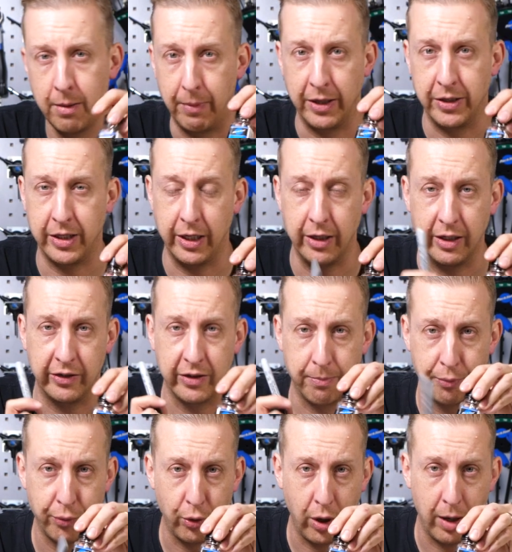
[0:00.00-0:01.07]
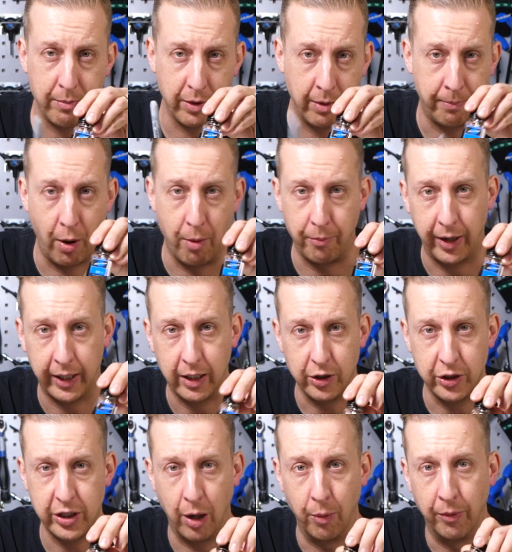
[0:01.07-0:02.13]
Basically, you need to prime the bottom bracket
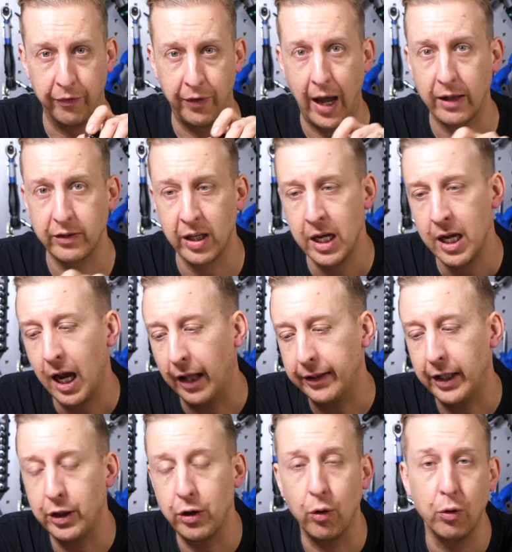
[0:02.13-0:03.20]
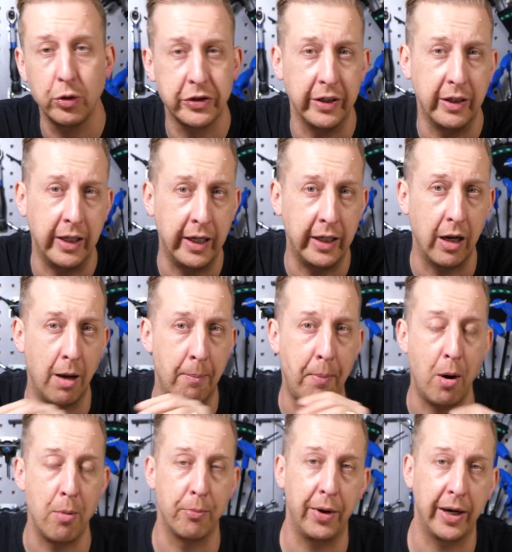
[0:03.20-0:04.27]
shell with that, and then you also need a
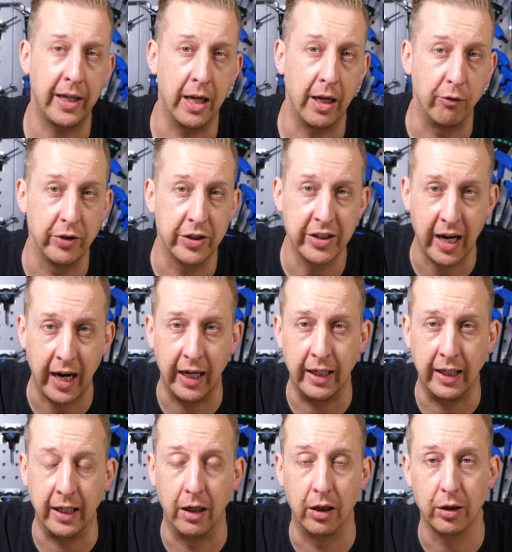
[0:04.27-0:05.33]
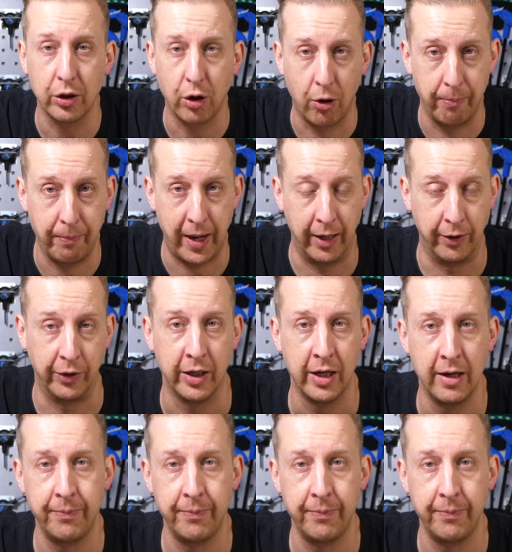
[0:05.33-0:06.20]
bottom bracket retaining compound.